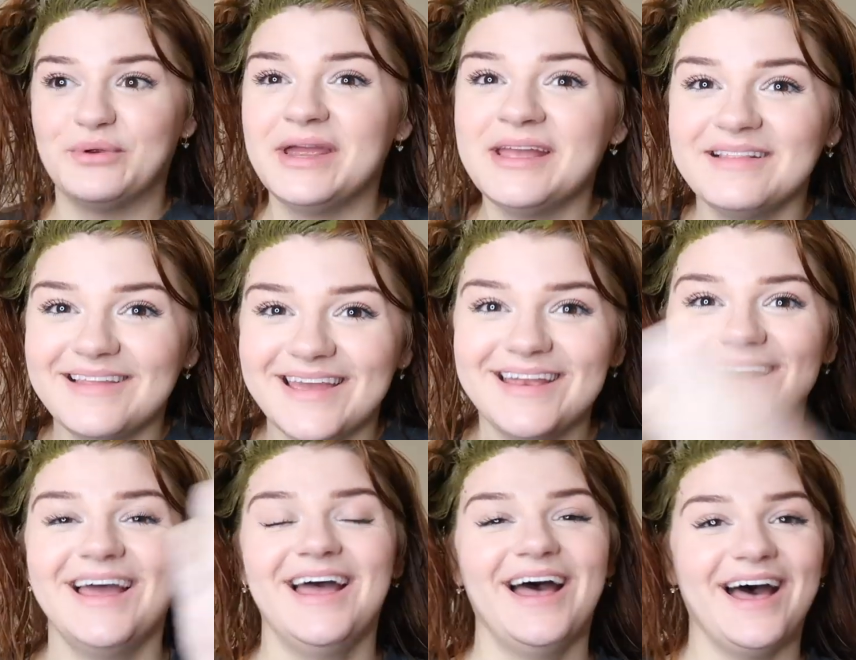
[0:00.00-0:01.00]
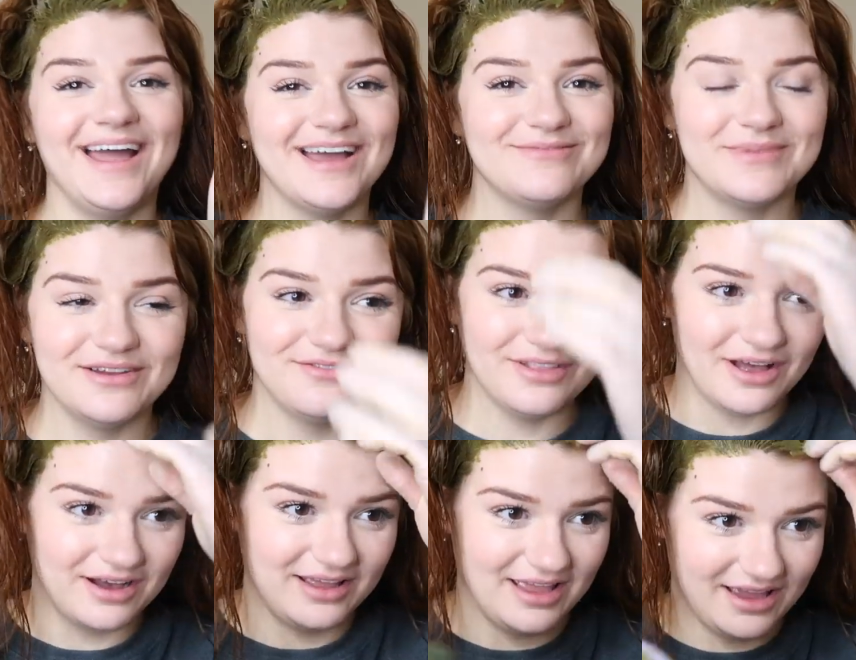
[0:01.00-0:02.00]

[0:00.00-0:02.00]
ring light. I have my vlog